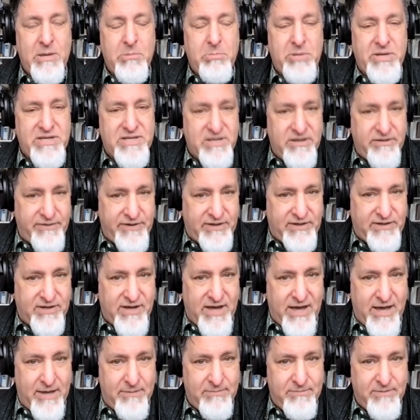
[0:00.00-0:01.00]
Pacific
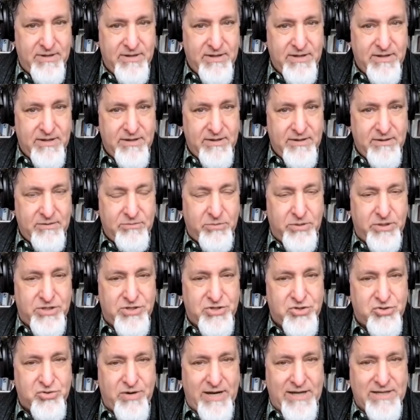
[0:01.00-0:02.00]
Time,
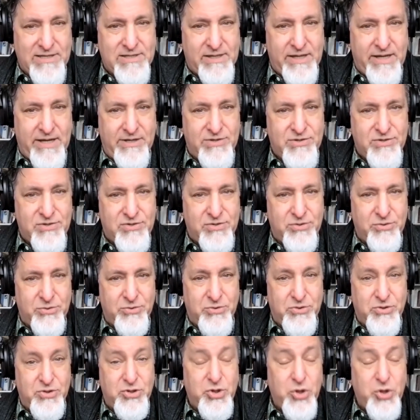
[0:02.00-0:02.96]
which translates to